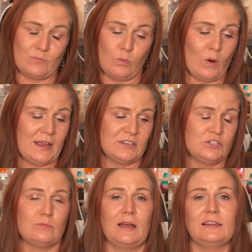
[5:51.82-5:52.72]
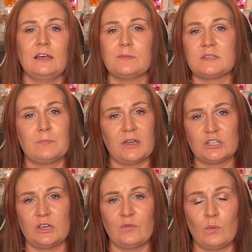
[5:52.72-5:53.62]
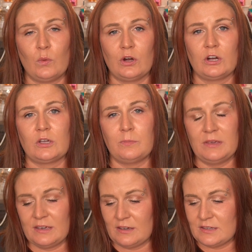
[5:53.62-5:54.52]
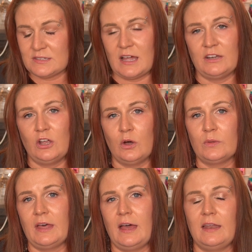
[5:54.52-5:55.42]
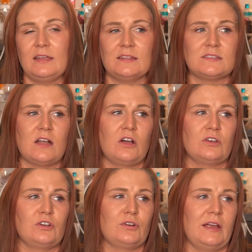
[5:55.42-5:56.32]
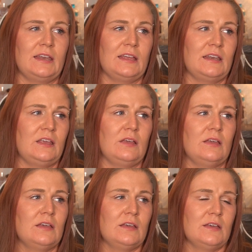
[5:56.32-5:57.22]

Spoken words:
way to do my lips, especially for work, because I know that it's not going to create any